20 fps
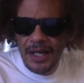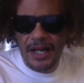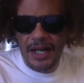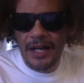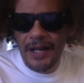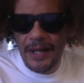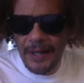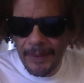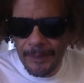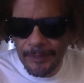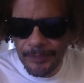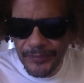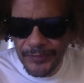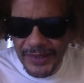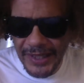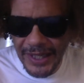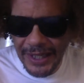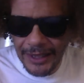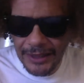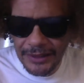
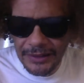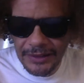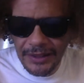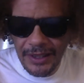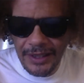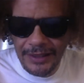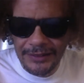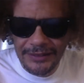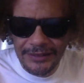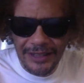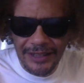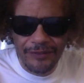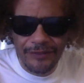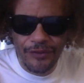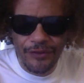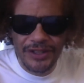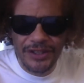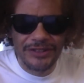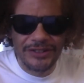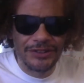Title
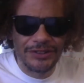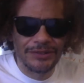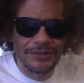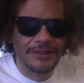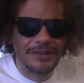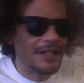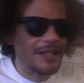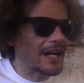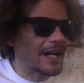42,